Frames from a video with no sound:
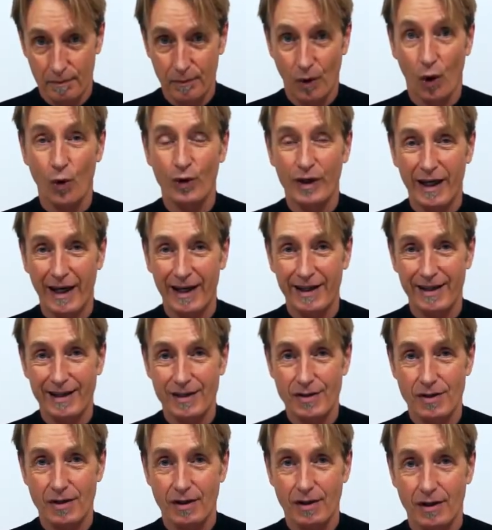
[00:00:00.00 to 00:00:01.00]

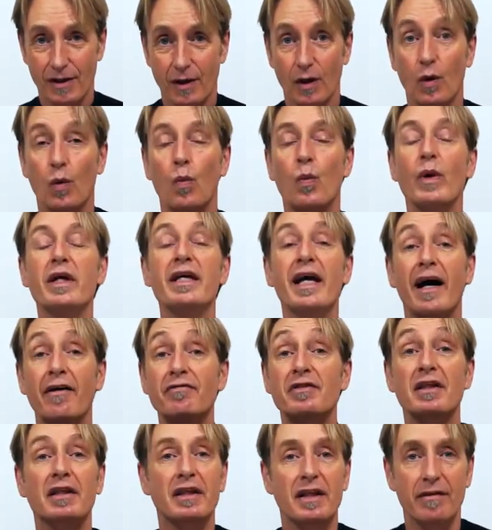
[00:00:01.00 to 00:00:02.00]
okayness. We have
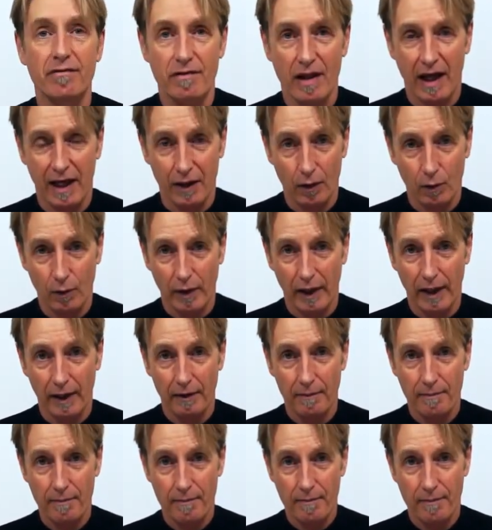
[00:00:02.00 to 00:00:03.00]
to give that away.
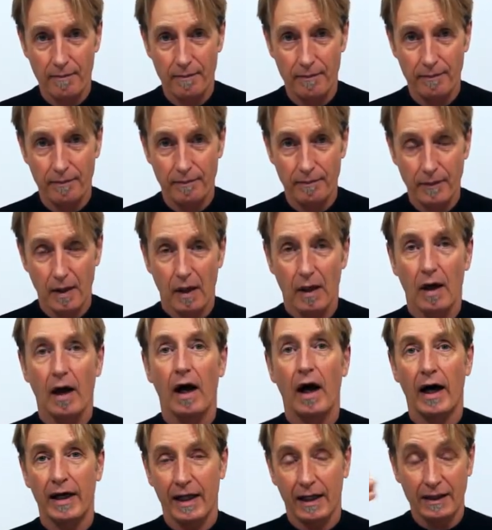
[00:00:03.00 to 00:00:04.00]

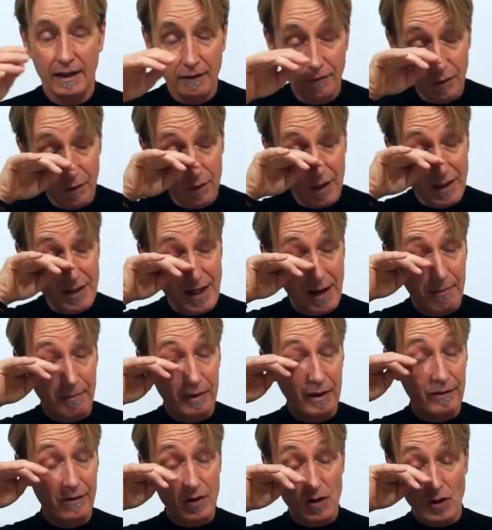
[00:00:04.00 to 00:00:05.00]
And I'll give you an
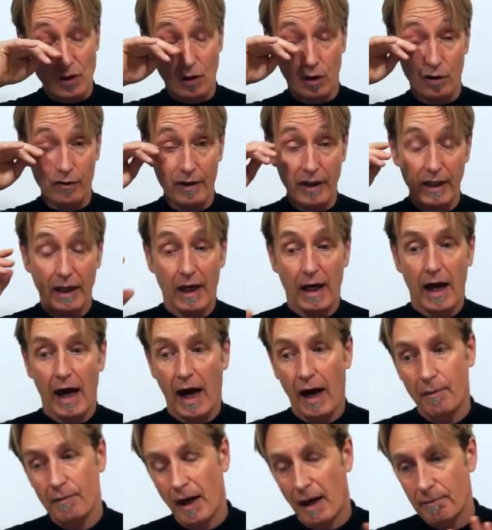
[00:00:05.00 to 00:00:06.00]
example of a story.
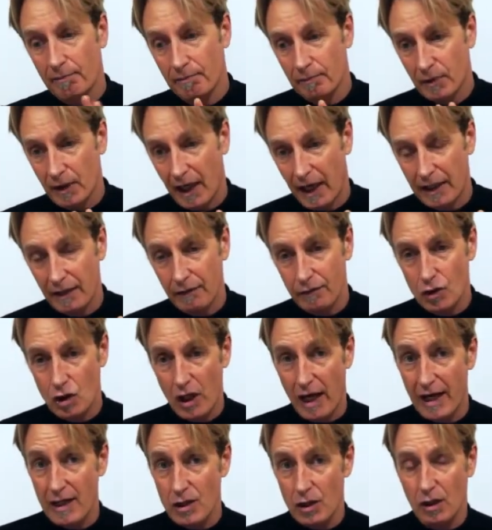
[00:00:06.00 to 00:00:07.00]
I'm kind of
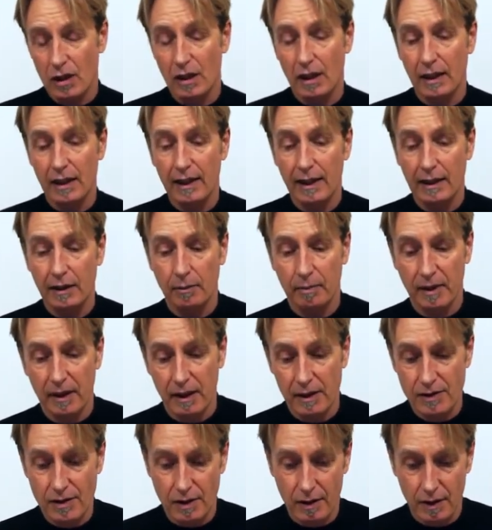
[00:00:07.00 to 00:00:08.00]
changing it a little bit.
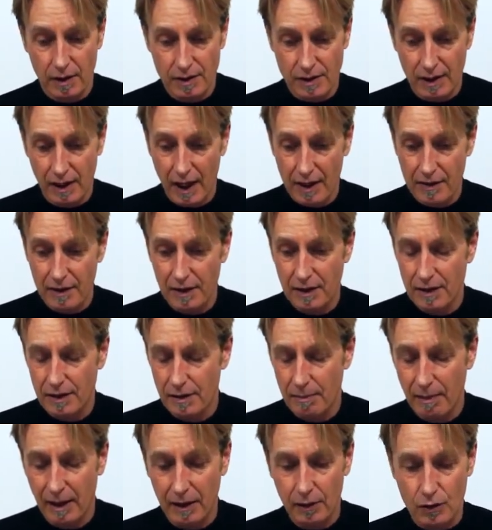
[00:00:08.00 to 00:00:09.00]
It's an Anthony
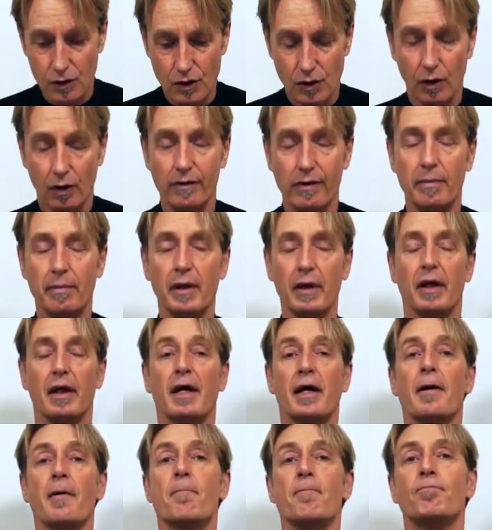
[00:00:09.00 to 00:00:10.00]
DeMello story, but
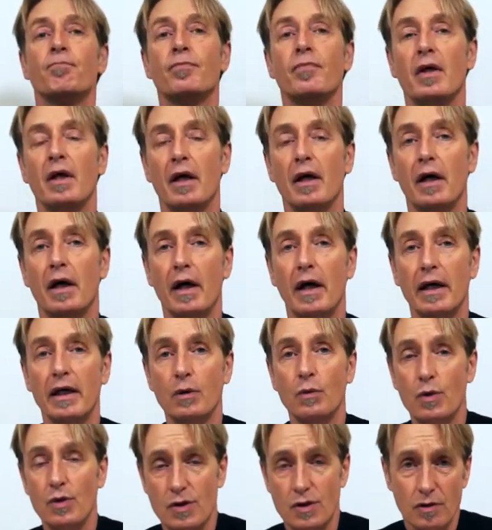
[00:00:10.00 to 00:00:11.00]

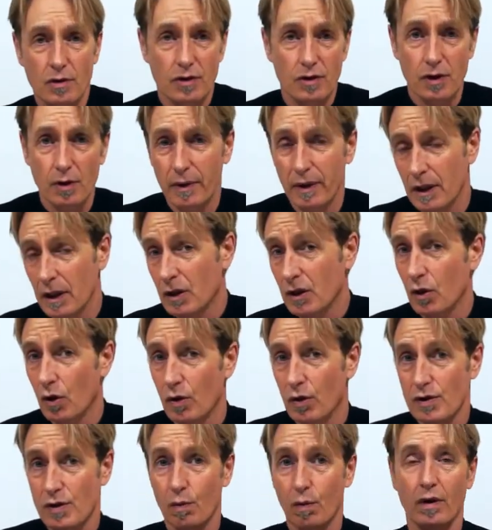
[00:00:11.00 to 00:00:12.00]
he was doing a
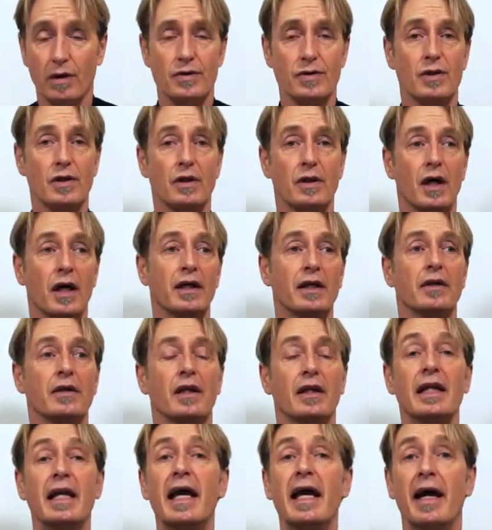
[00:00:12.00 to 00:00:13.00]
course once, and
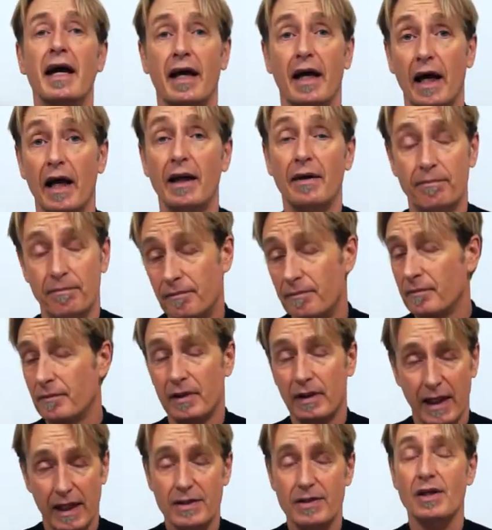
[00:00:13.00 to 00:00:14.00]

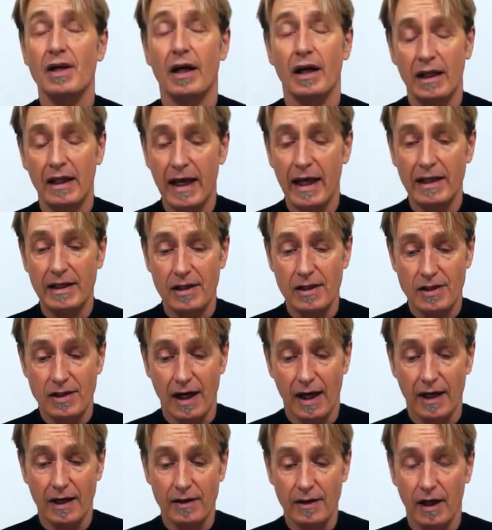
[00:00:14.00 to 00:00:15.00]
let's say a lady
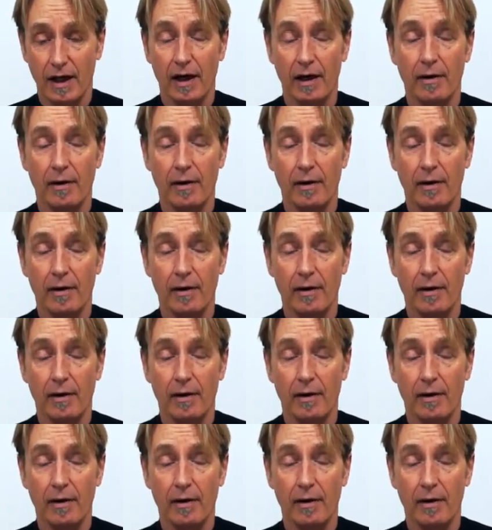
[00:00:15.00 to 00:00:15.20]
said,